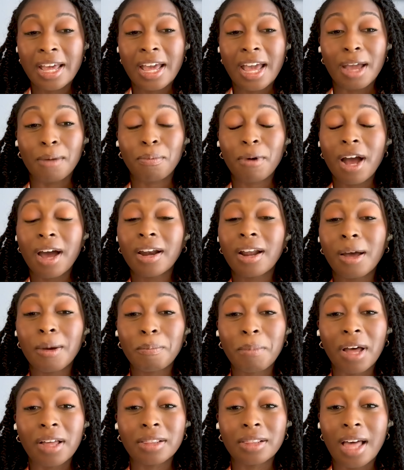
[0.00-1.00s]
It brought
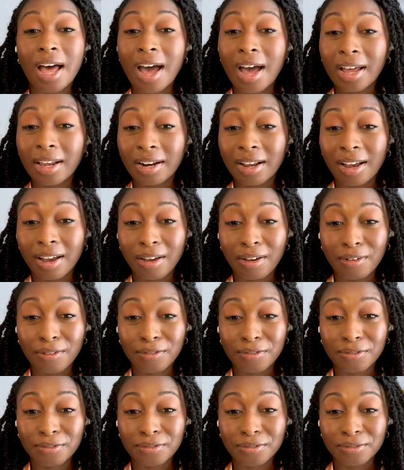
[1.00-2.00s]
up a lot
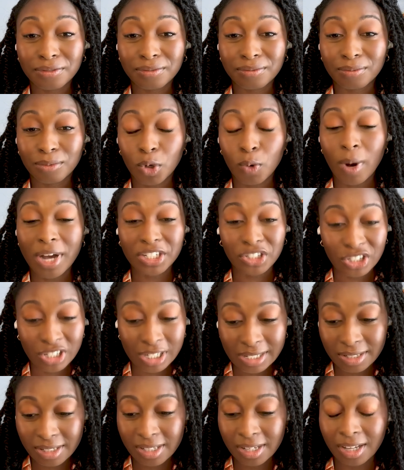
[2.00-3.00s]
of
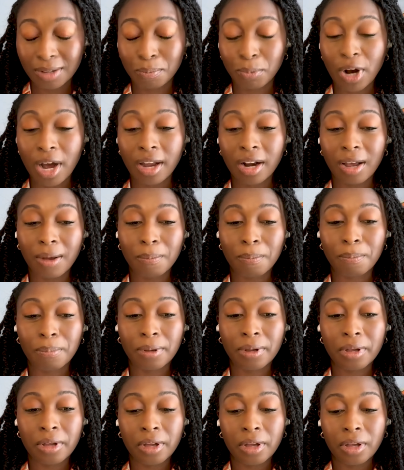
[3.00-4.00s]
questions. It brought up,
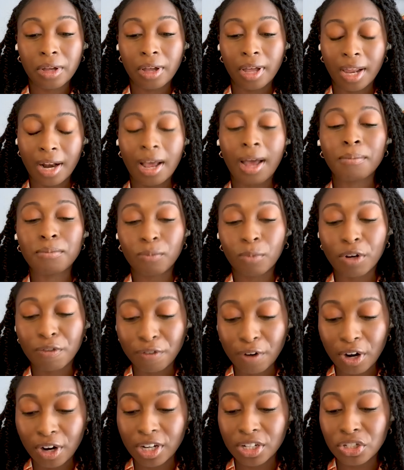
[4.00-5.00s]
and I'm
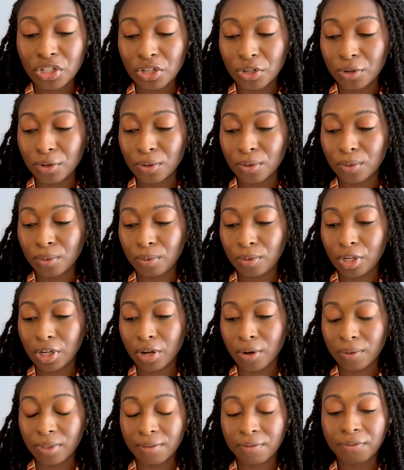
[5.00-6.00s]
referring to, you
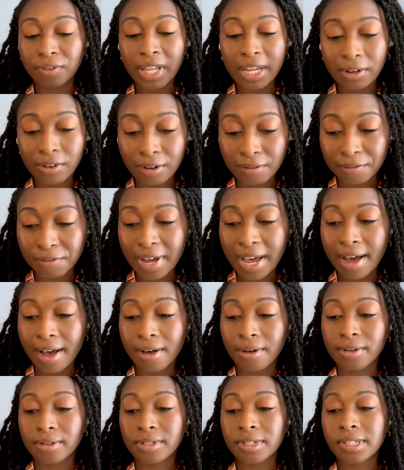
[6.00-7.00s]
know, the flagrant
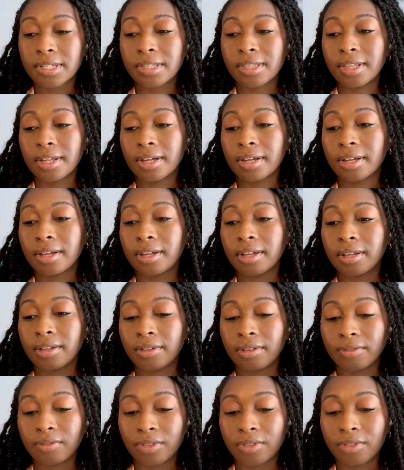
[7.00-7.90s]
fouls, the